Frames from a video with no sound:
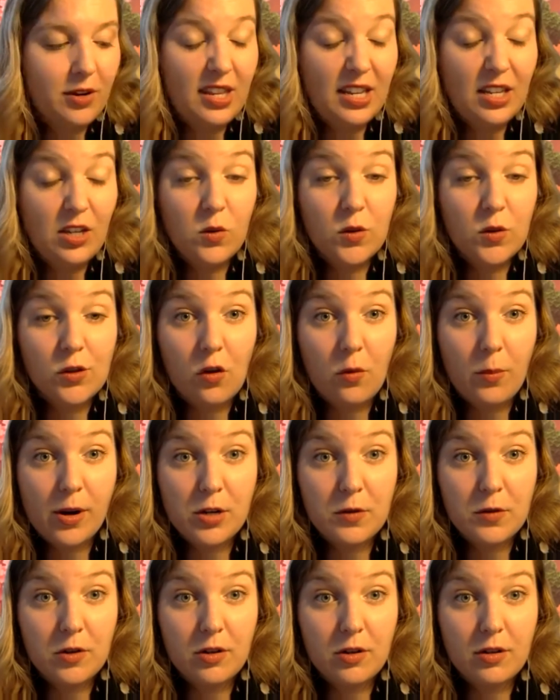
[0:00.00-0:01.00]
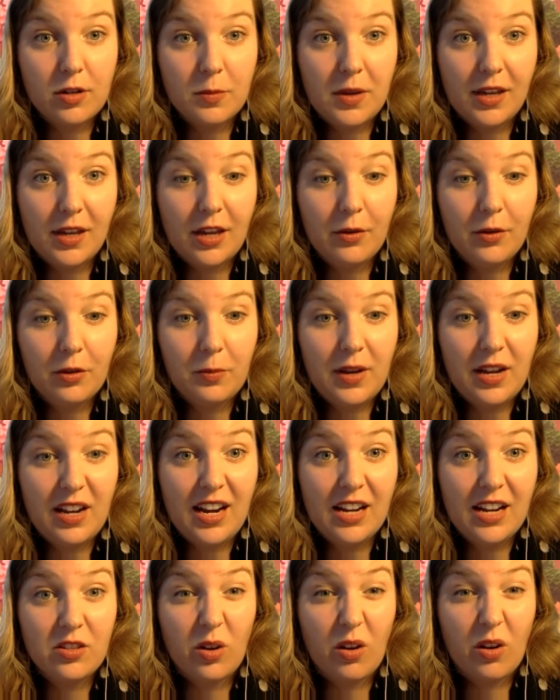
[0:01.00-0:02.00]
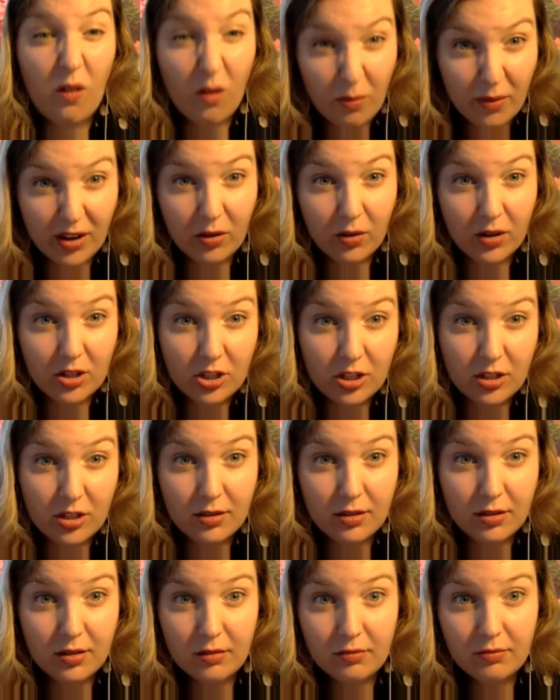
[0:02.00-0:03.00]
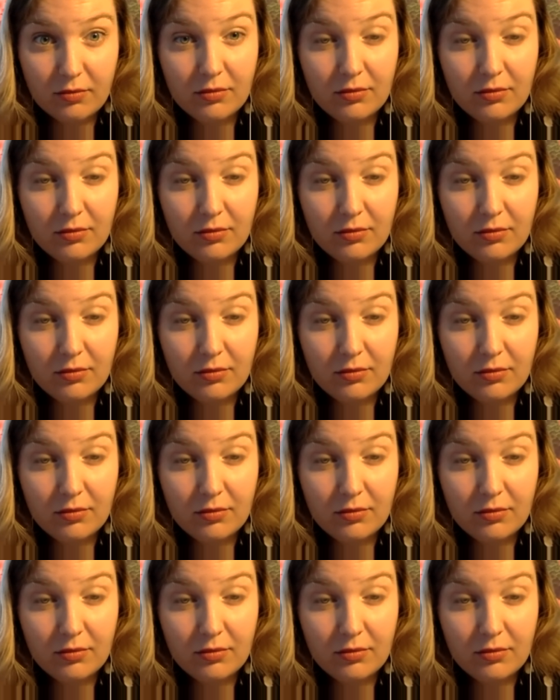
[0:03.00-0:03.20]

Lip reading: to thank you so much for speaking with me and answering all of my questions.